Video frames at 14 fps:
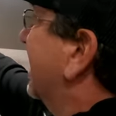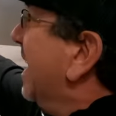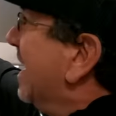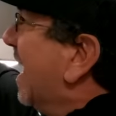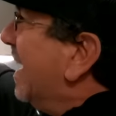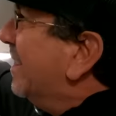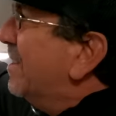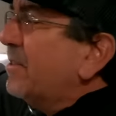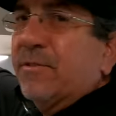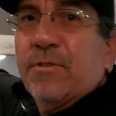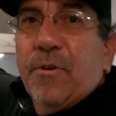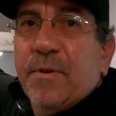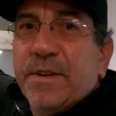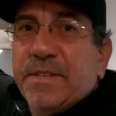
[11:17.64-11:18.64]
And I like this
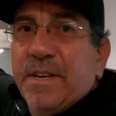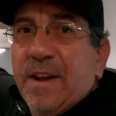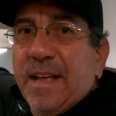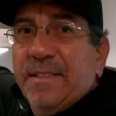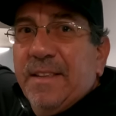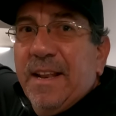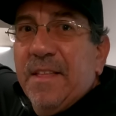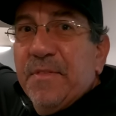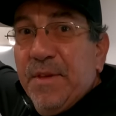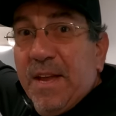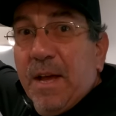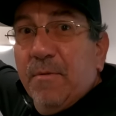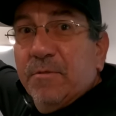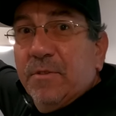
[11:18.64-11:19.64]
storage here. I didn't
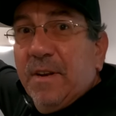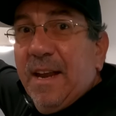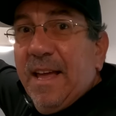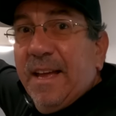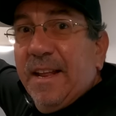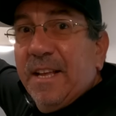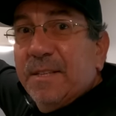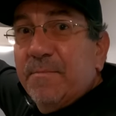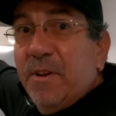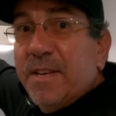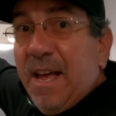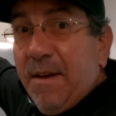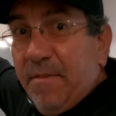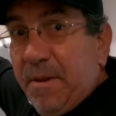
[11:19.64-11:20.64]
think I was gonna like it as
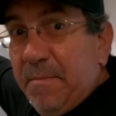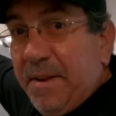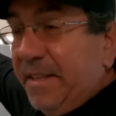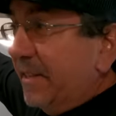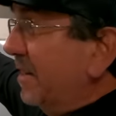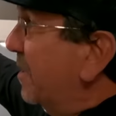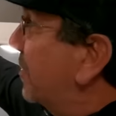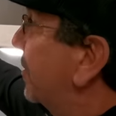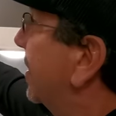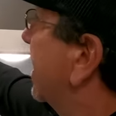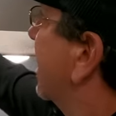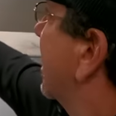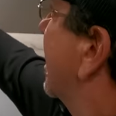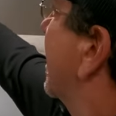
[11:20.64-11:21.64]
much. I have it in Minitini
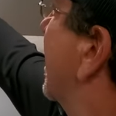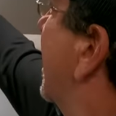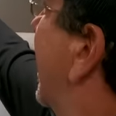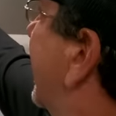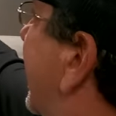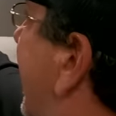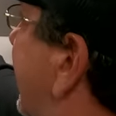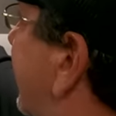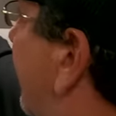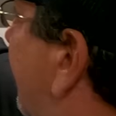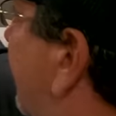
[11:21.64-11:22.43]
3, and it has